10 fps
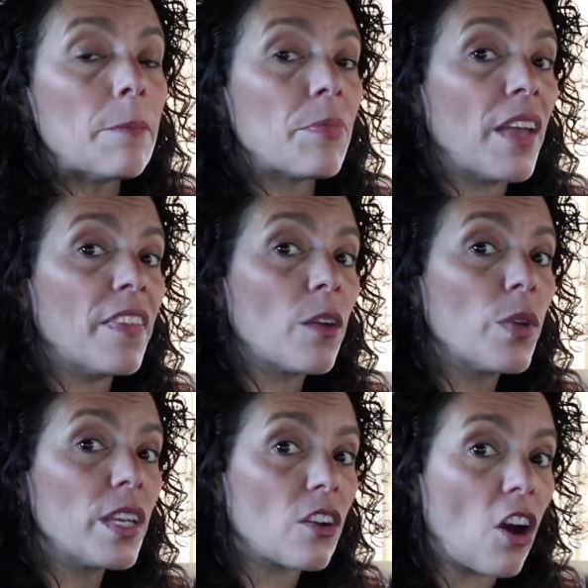And then
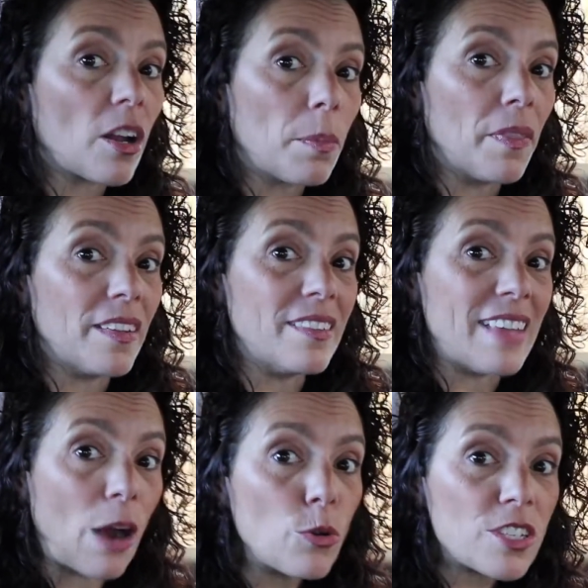we get caught up in the
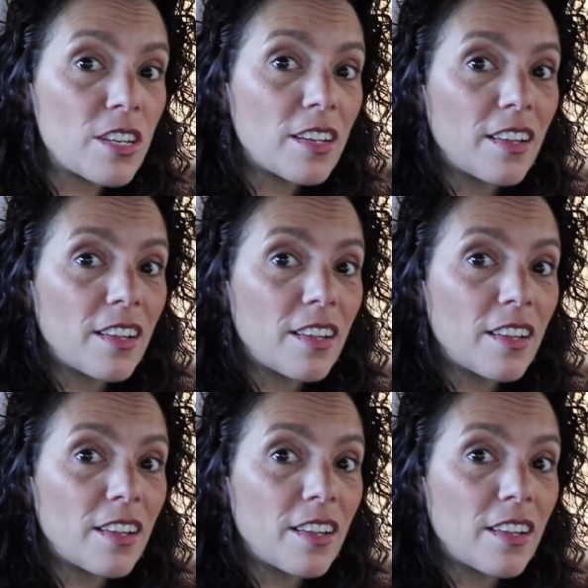doubt.